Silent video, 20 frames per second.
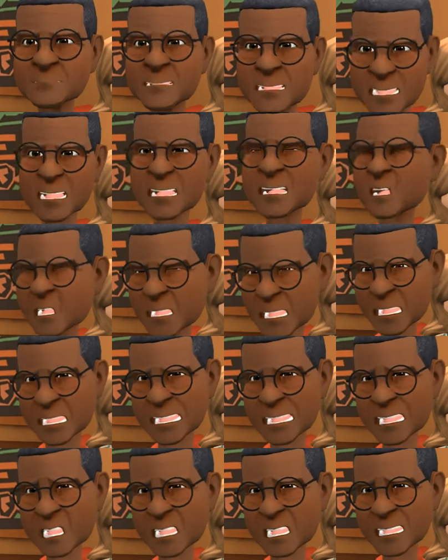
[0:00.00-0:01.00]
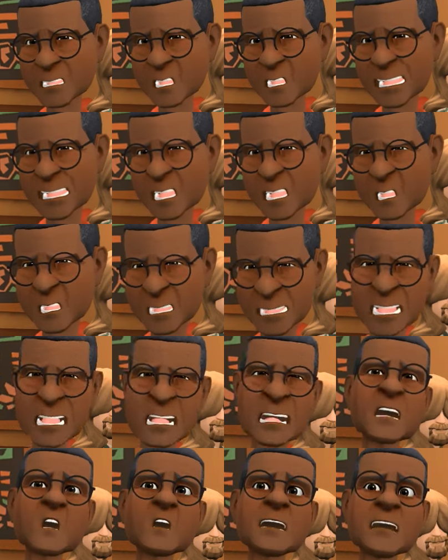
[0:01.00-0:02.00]
Things will get worse when your
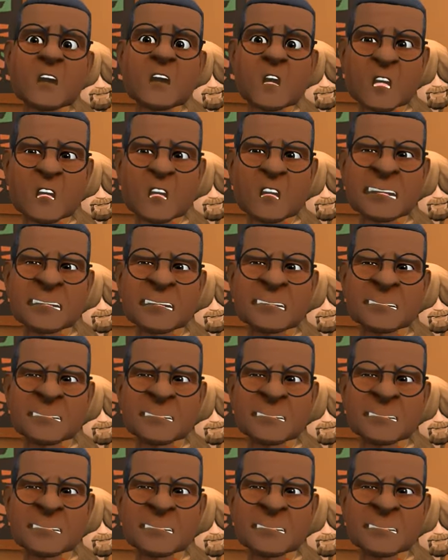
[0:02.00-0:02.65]
children are involved.